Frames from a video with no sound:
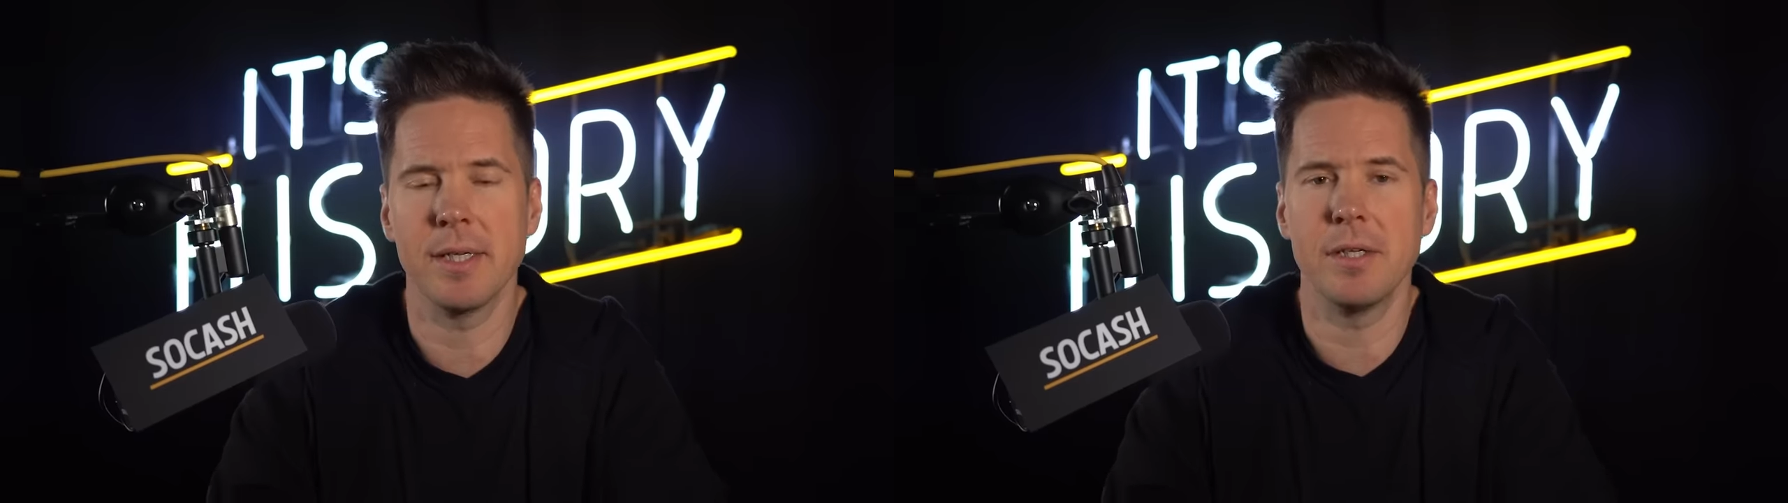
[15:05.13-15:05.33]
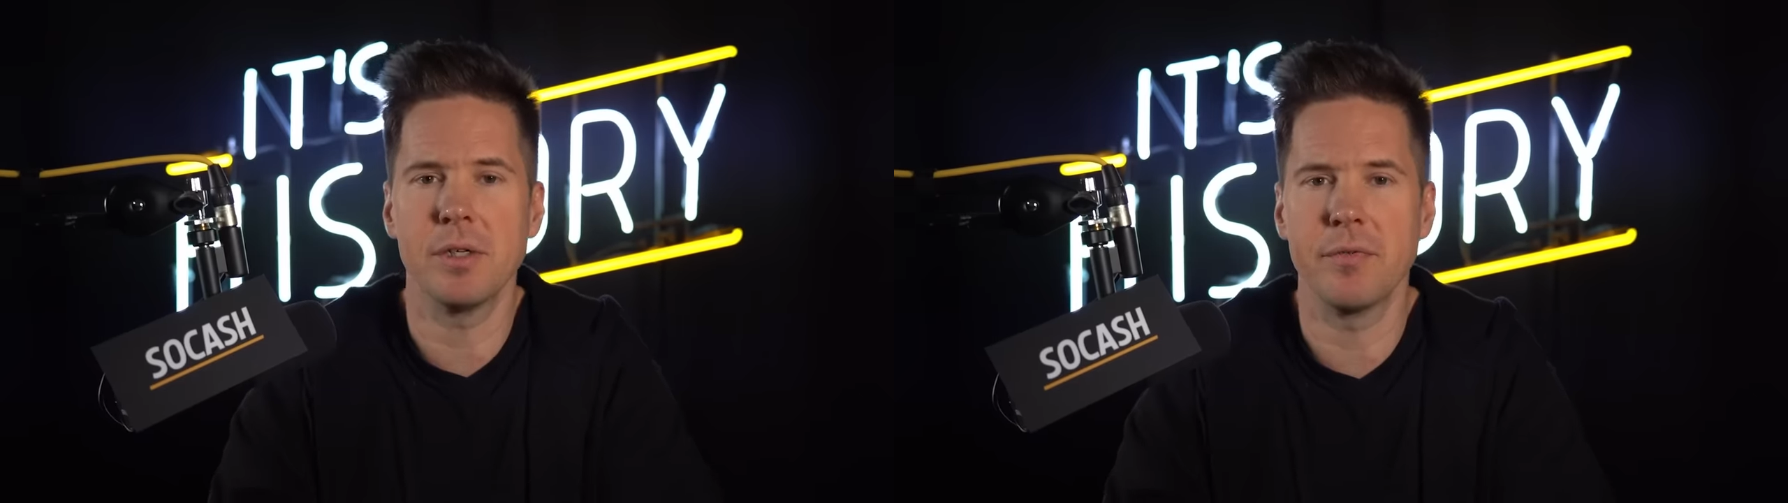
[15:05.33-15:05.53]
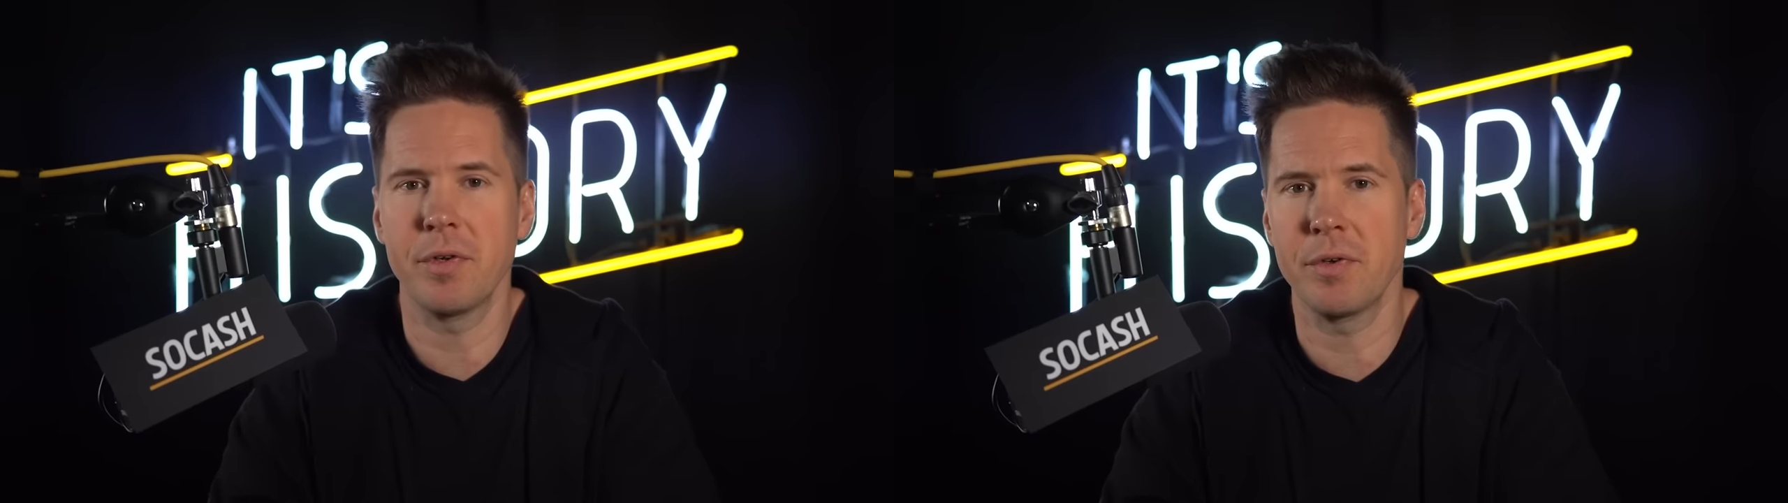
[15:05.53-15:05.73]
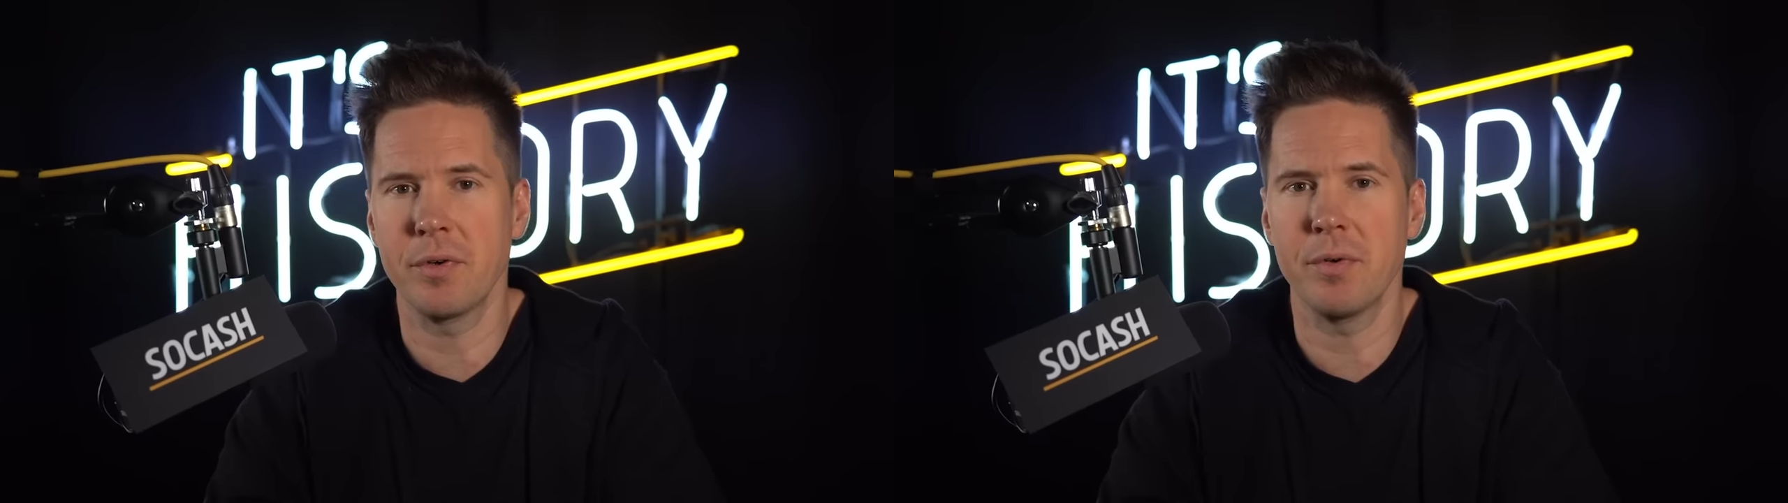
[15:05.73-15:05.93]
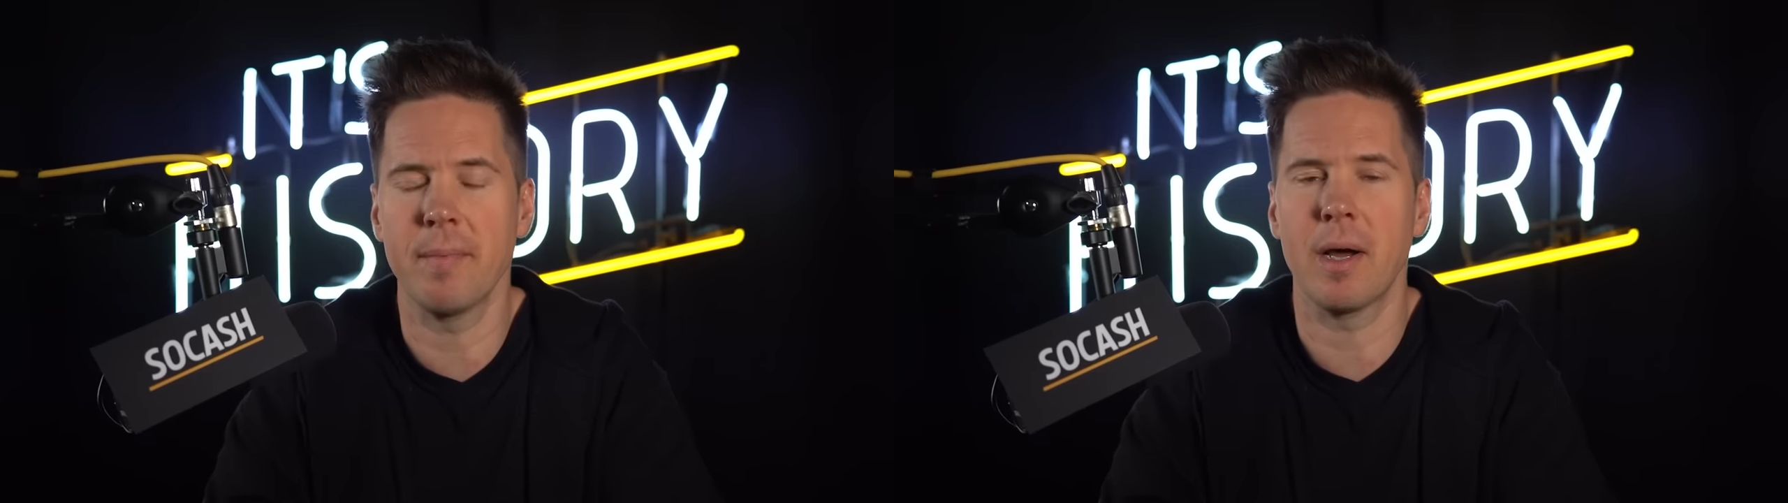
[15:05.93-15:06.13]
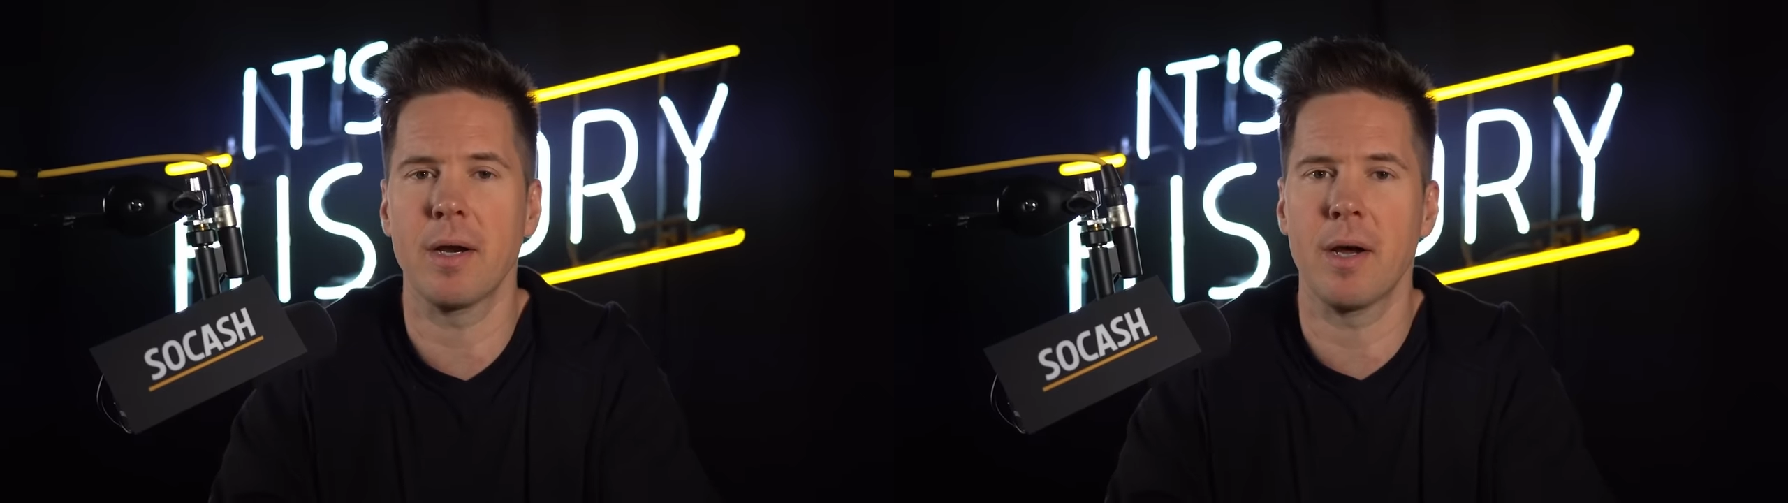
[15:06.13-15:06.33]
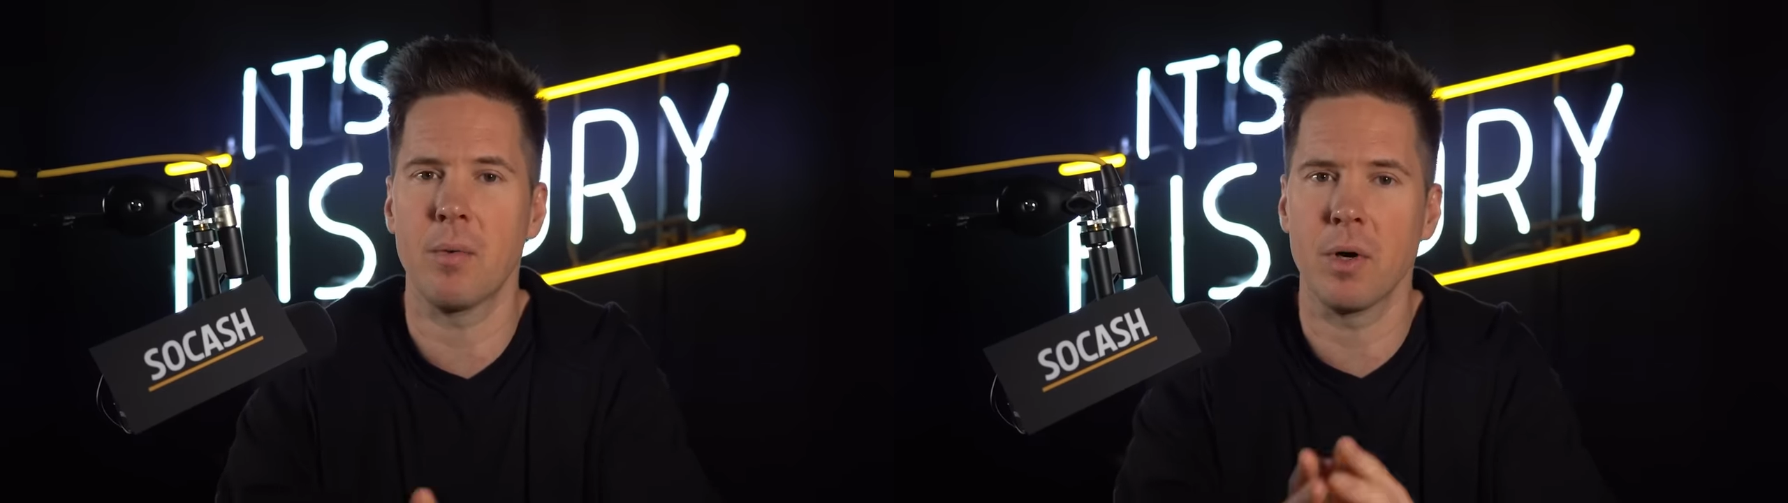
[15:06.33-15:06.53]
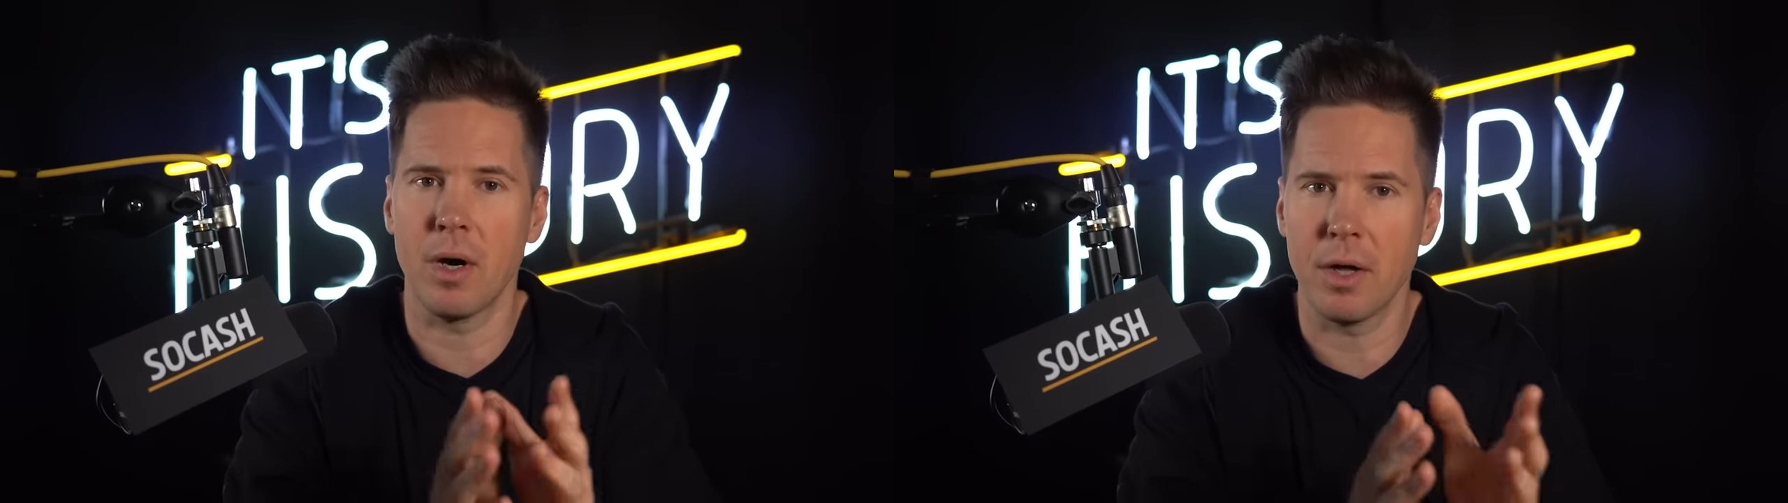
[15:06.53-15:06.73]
to interview you on our